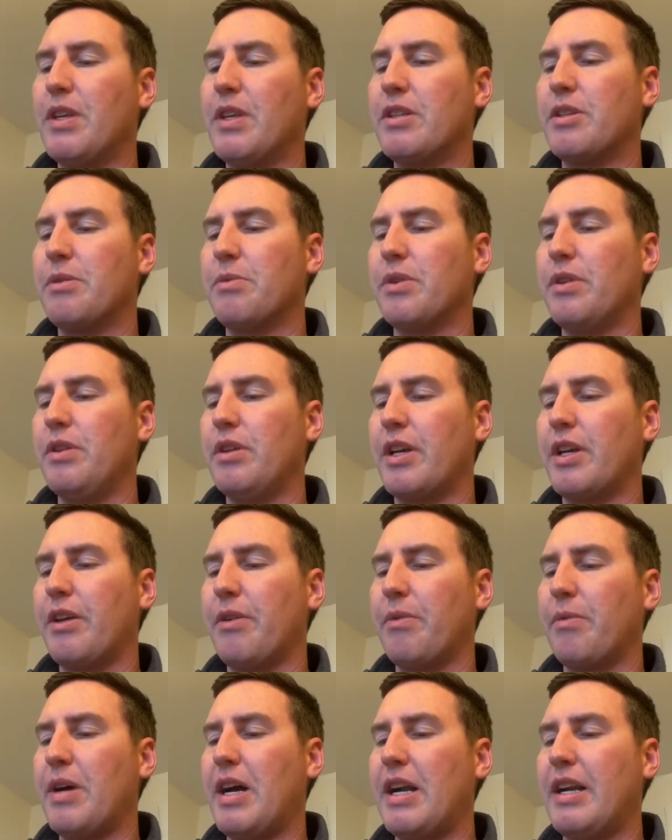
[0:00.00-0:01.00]
So we're
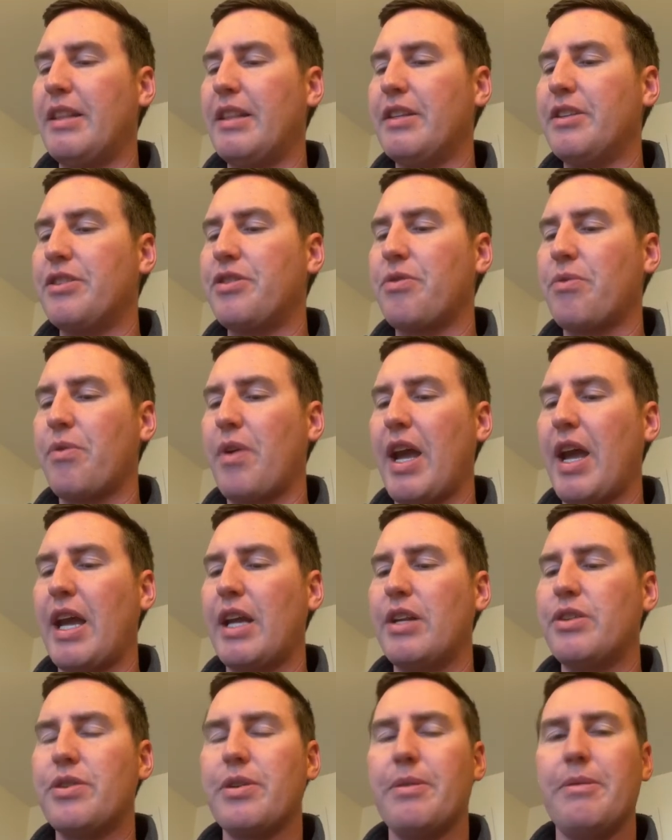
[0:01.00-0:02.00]
looking right in this
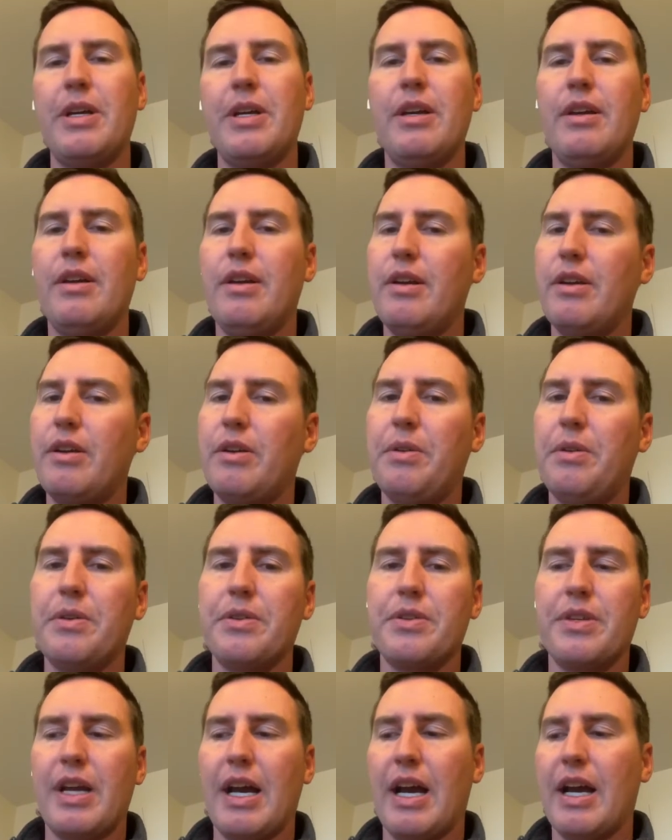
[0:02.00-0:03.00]
range, clear
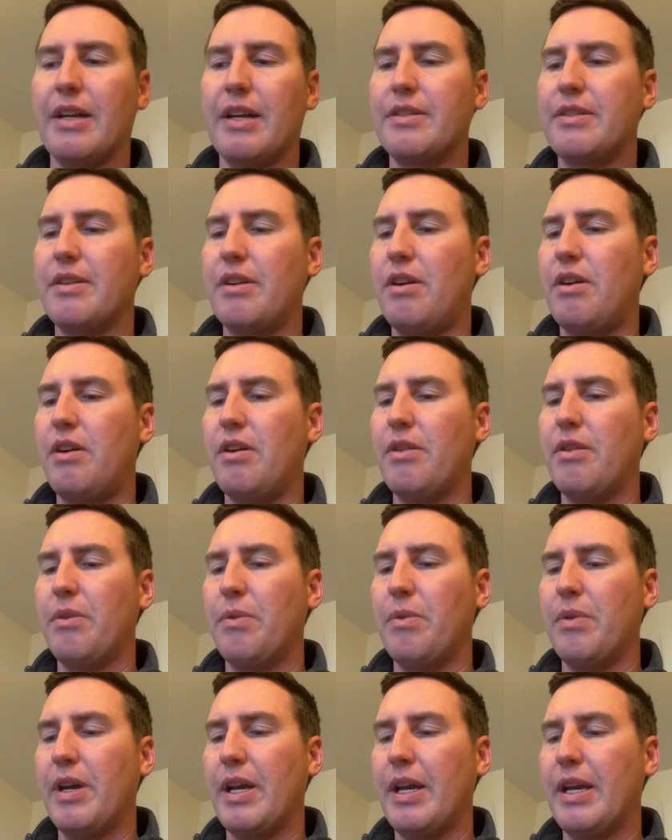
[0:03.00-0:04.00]
skies all the
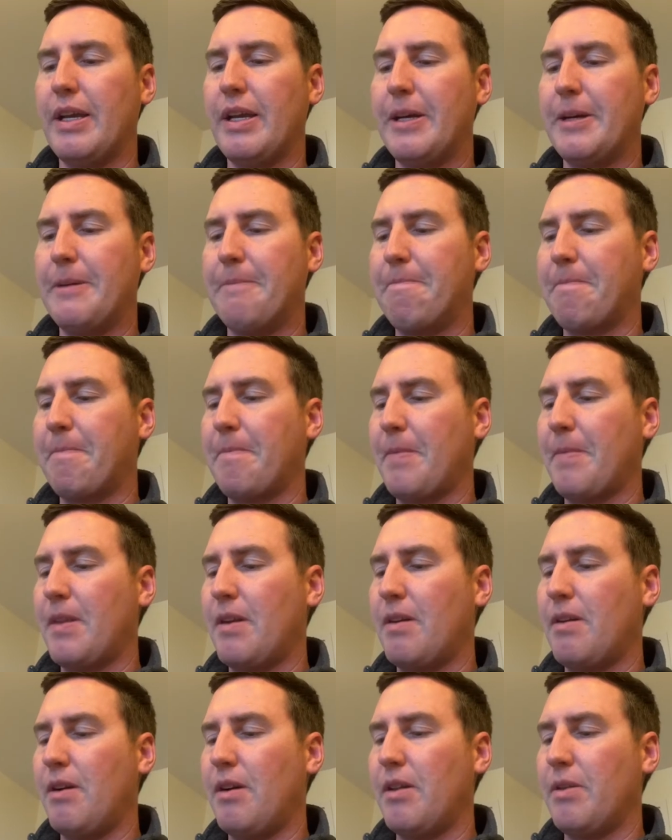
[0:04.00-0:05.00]

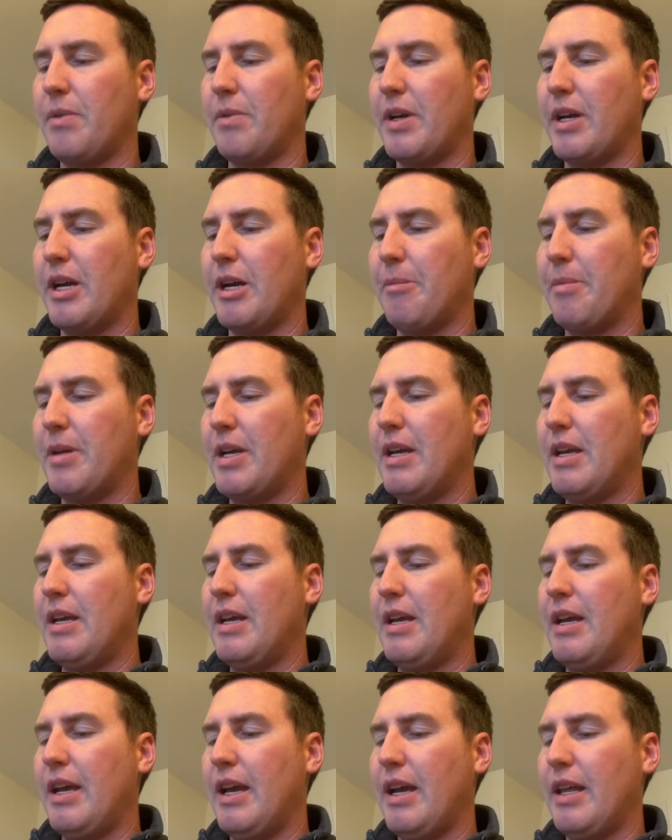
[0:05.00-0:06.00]
way up.
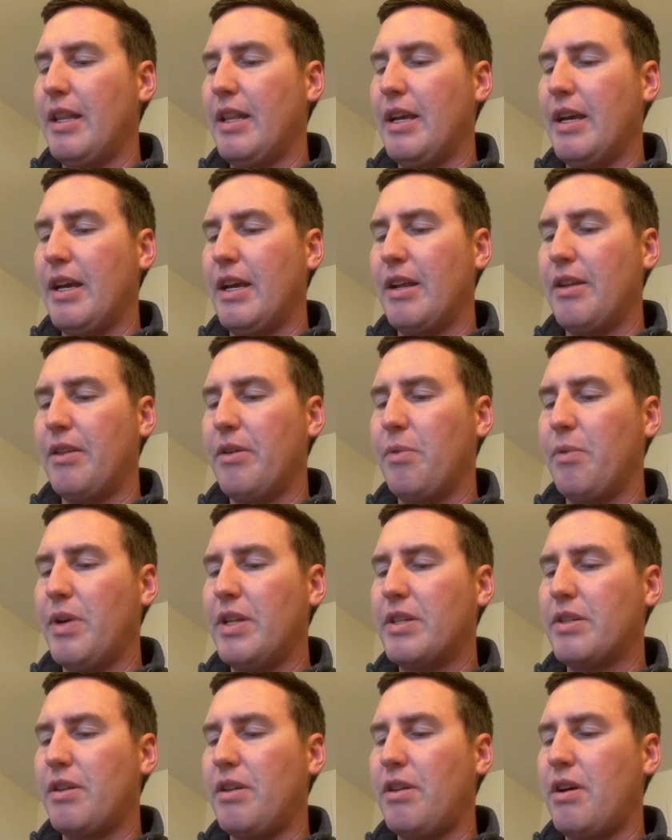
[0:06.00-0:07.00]
And then the
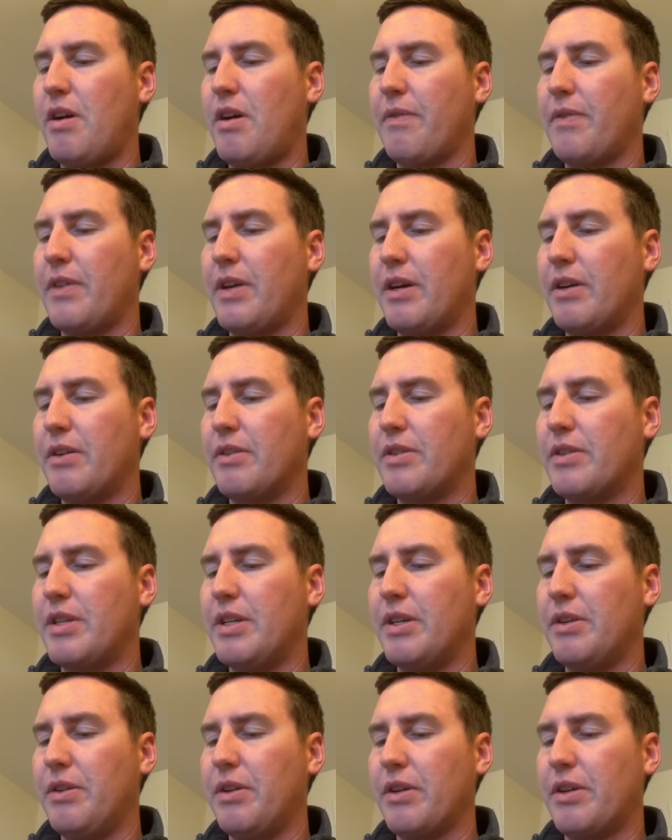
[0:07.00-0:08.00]
winds aloft there are
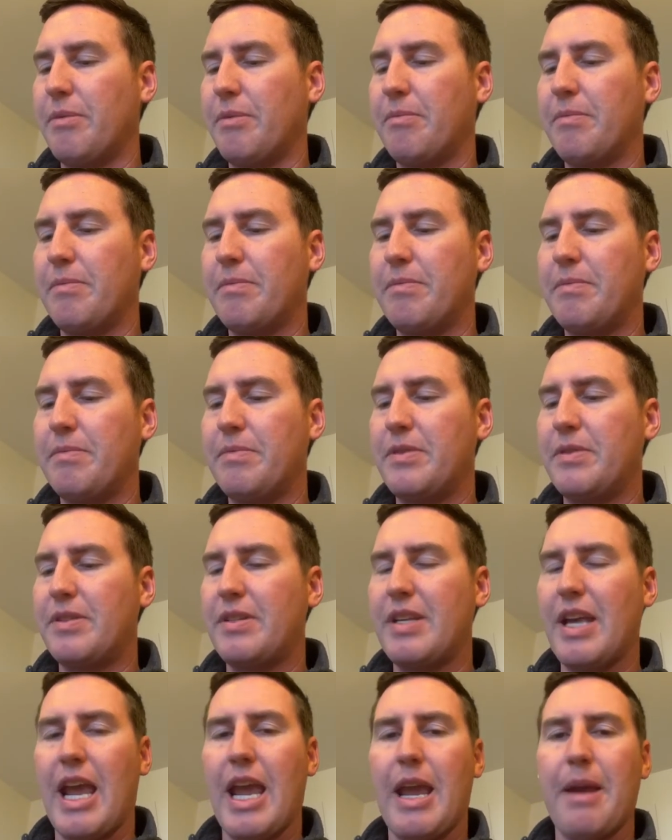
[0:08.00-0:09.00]
still looking the
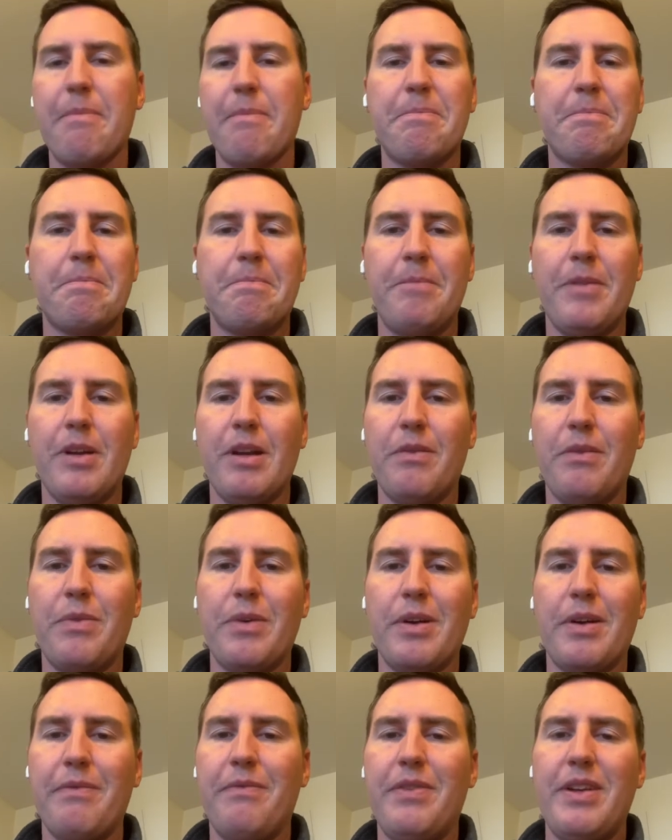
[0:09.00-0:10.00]
same. If
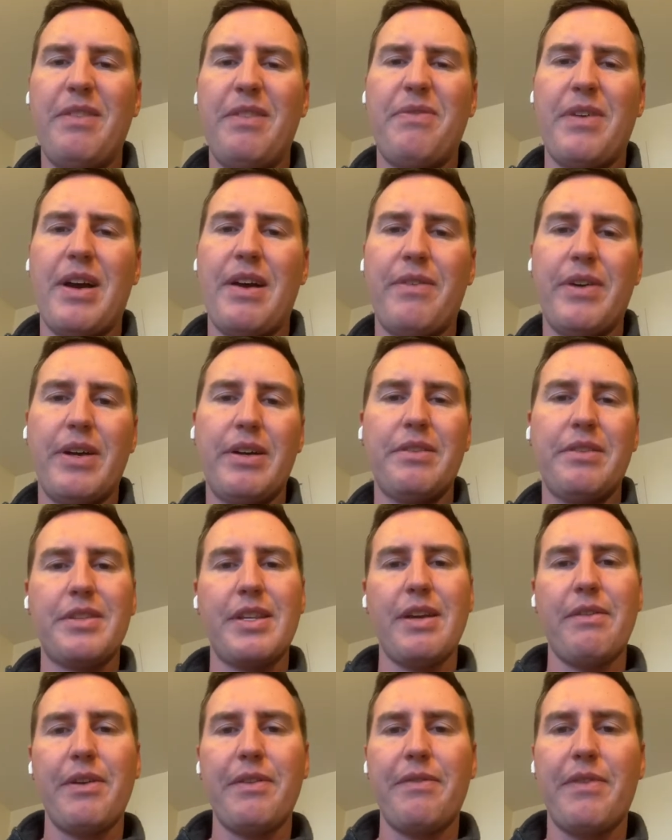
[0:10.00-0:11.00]
we're at 5,500,
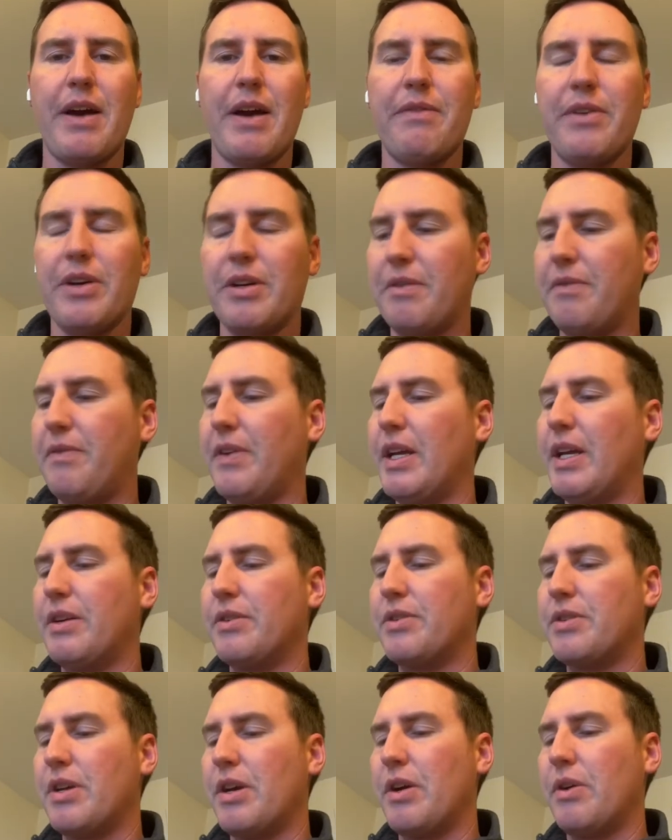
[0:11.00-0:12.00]
7,500 feet or
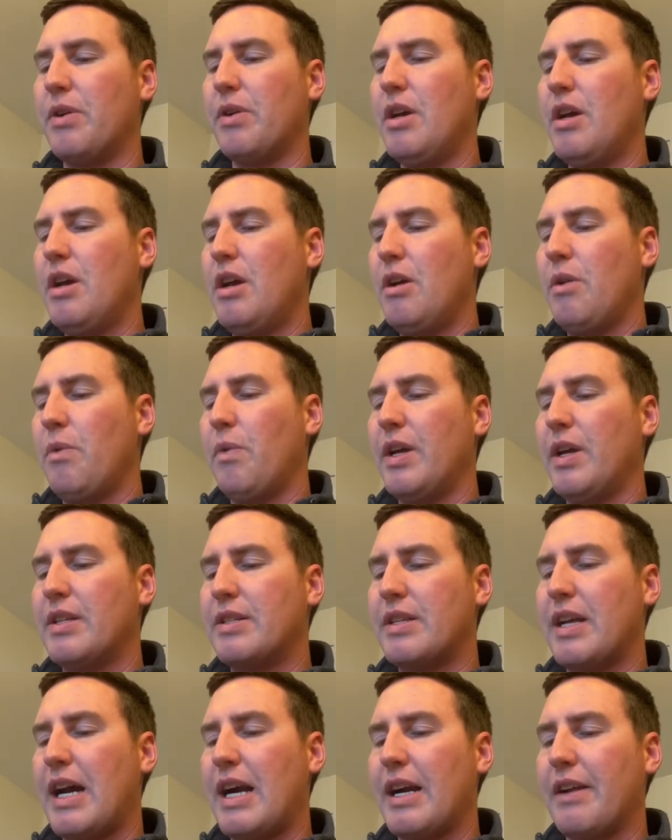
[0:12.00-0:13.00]
so,
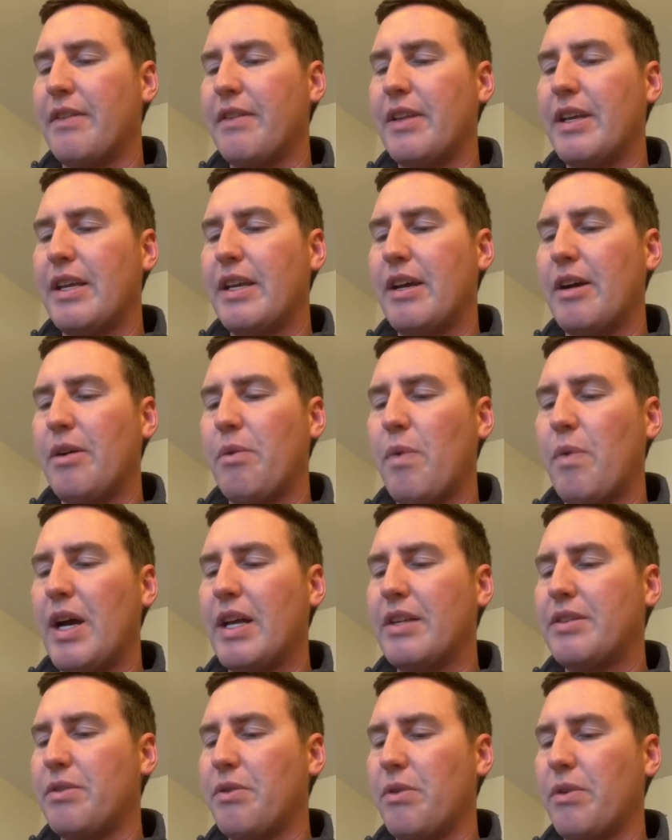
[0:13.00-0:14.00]
winds out of the
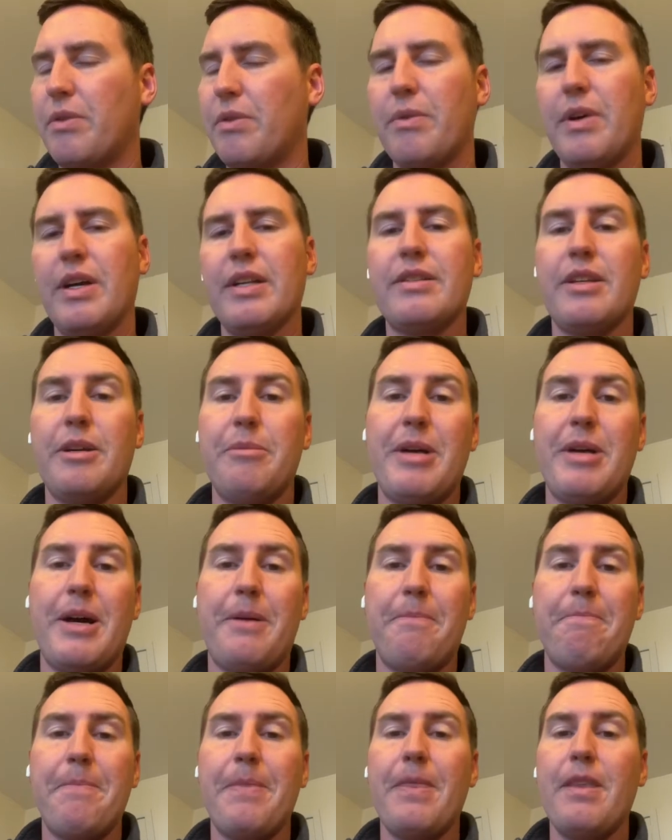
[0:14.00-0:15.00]
west northwest at
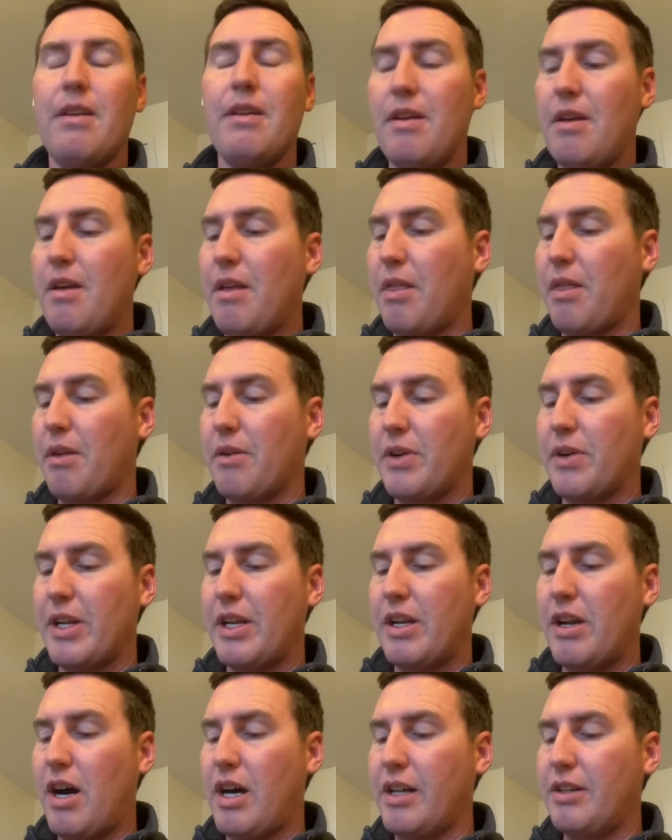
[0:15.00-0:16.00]
about 30
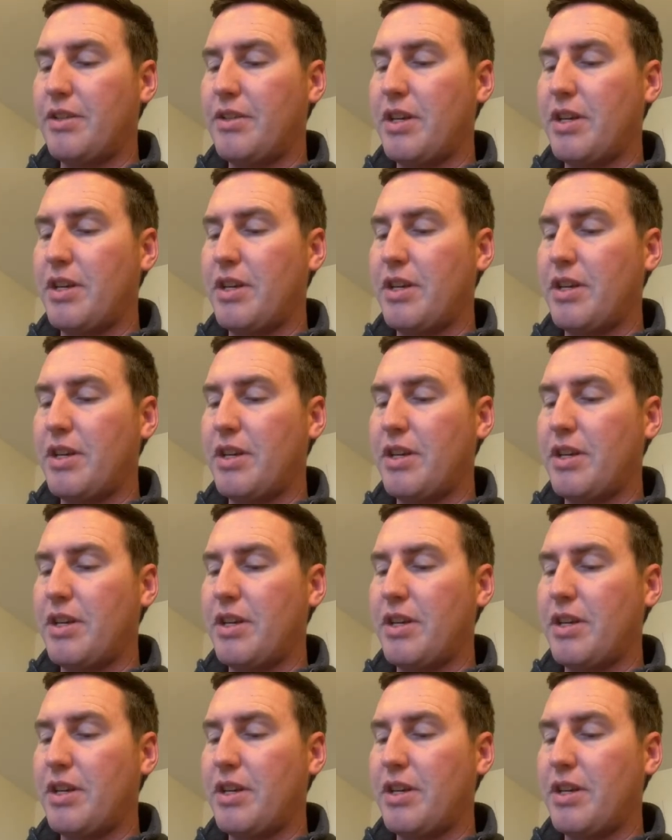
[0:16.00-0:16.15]
knots.